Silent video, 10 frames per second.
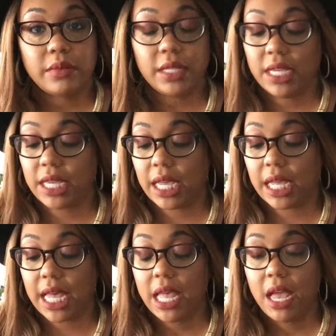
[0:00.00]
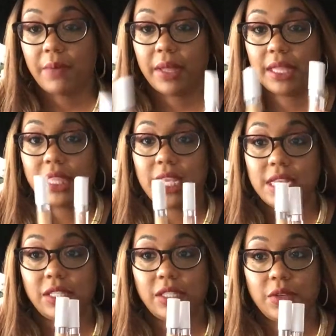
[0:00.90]
yeah. But
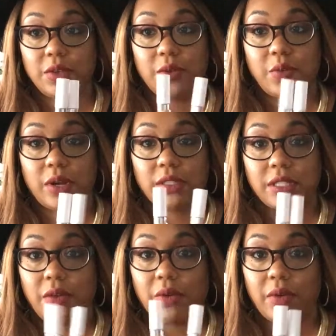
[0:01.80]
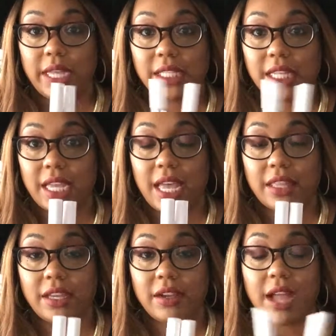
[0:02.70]
these two work so great
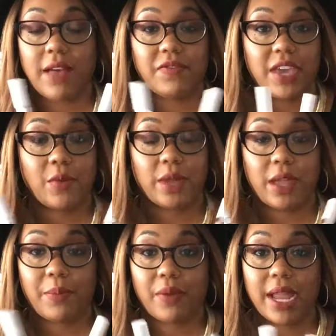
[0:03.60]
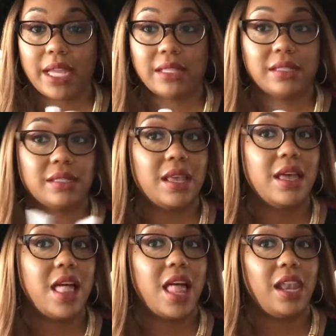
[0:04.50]
together. I'm very impressed,
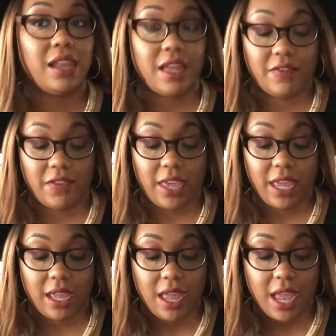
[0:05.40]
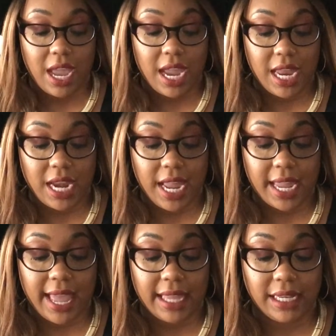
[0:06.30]
love it, and I
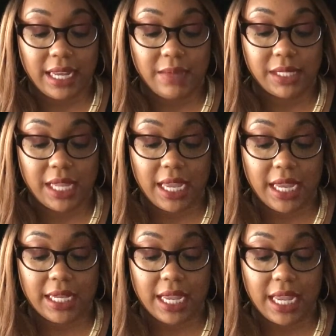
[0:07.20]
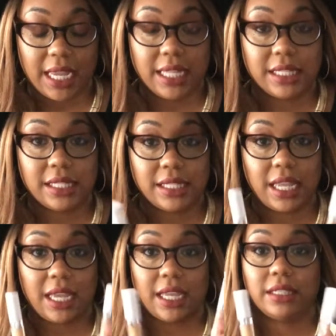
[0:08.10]
got D10 and
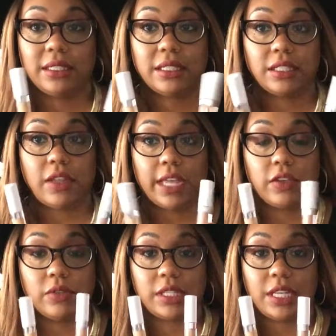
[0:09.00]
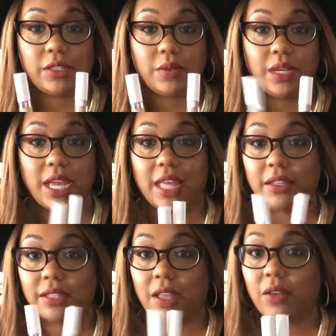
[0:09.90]
10, so I use these two together,
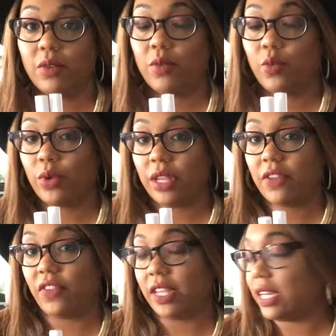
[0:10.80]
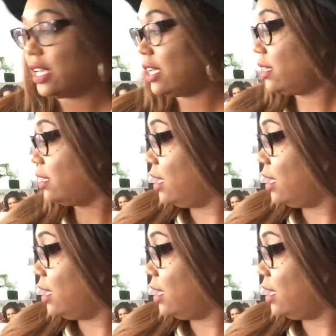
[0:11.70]
so really feeling it.